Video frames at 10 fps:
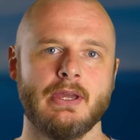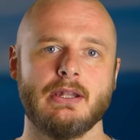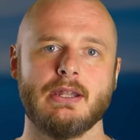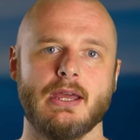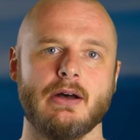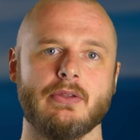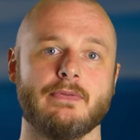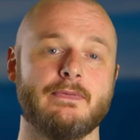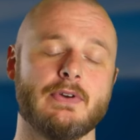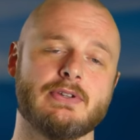Now, the
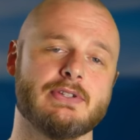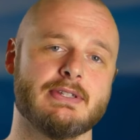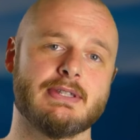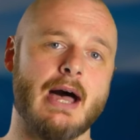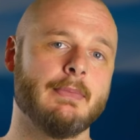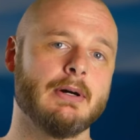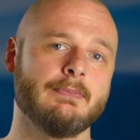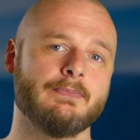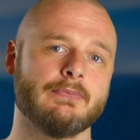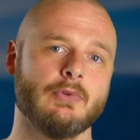first is samba,
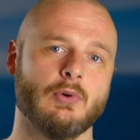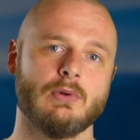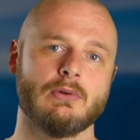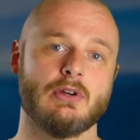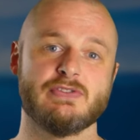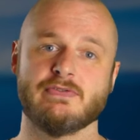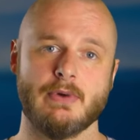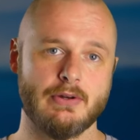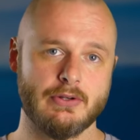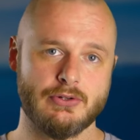or loss of
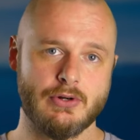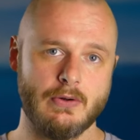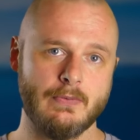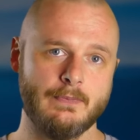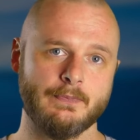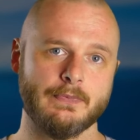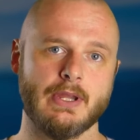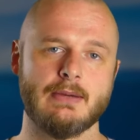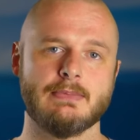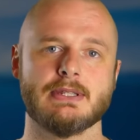motor control,
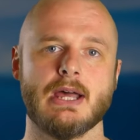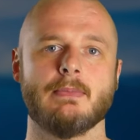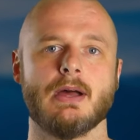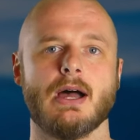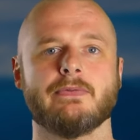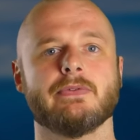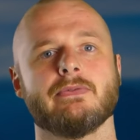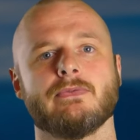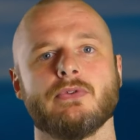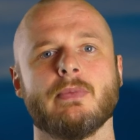named samba after the
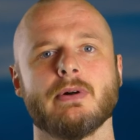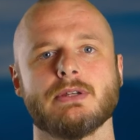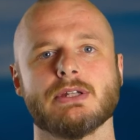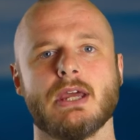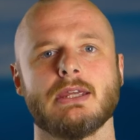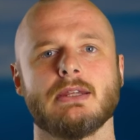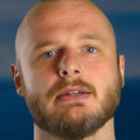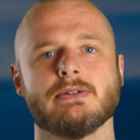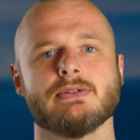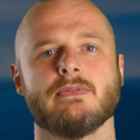full body shaking
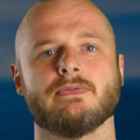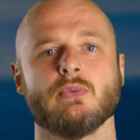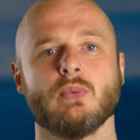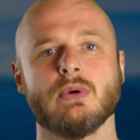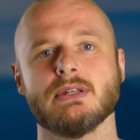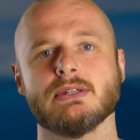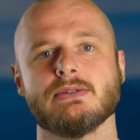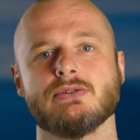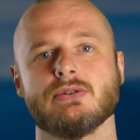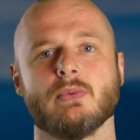that is often
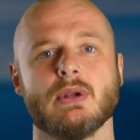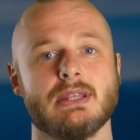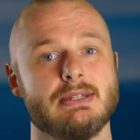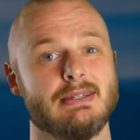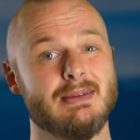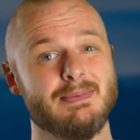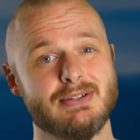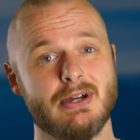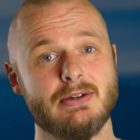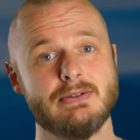witnessed during one of these
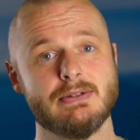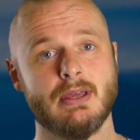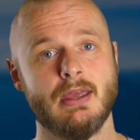episodes.